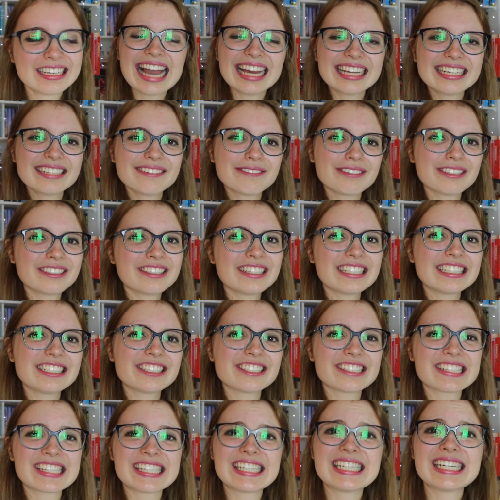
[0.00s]
And if you're
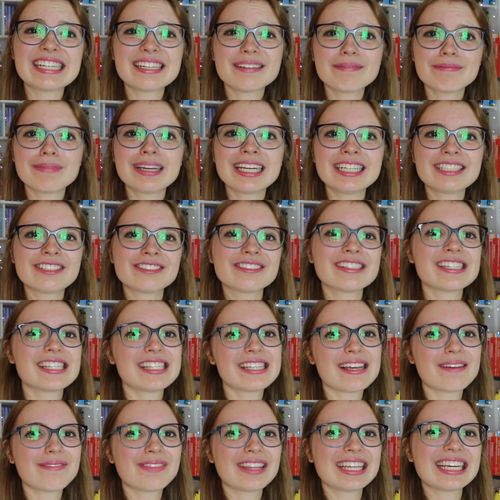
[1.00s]
interested in me doing
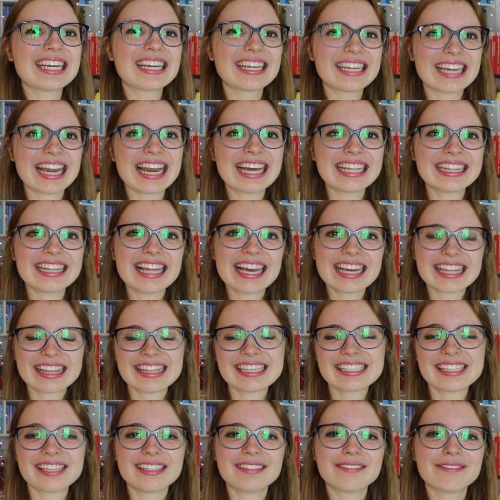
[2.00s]
something again like
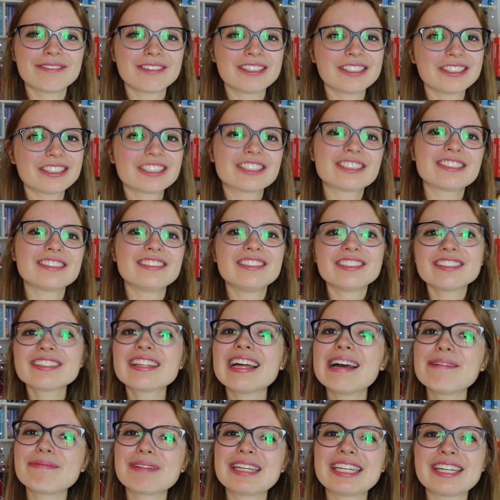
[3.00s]
this in future, do
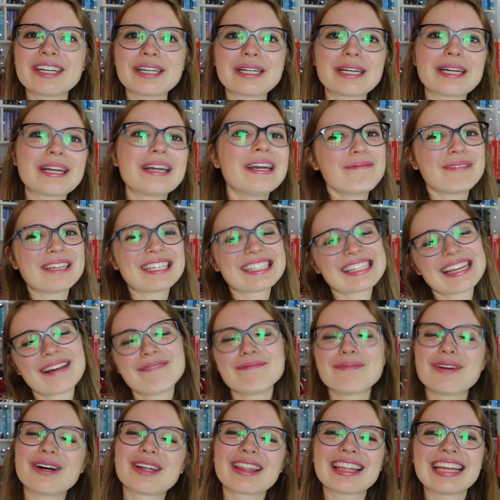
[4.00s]
let me know because
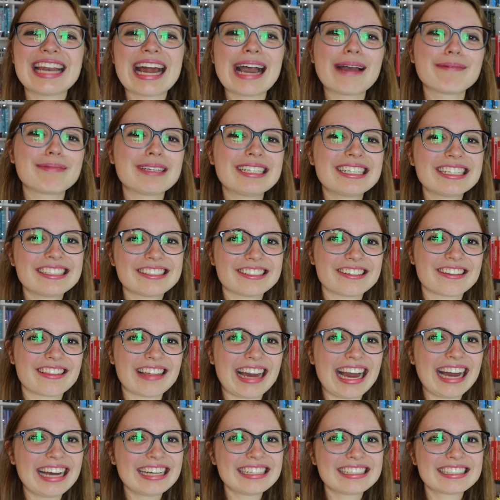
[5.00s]
I'm more than happy to do
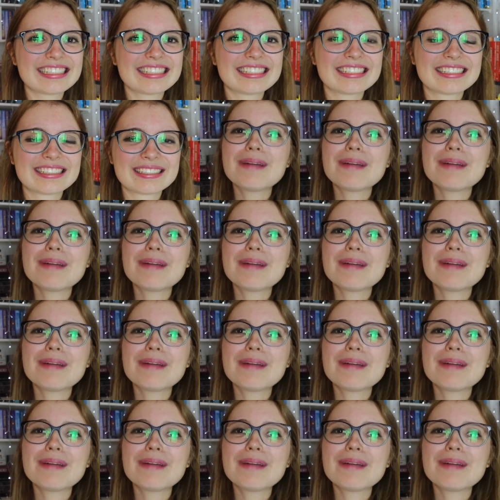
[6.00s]
that.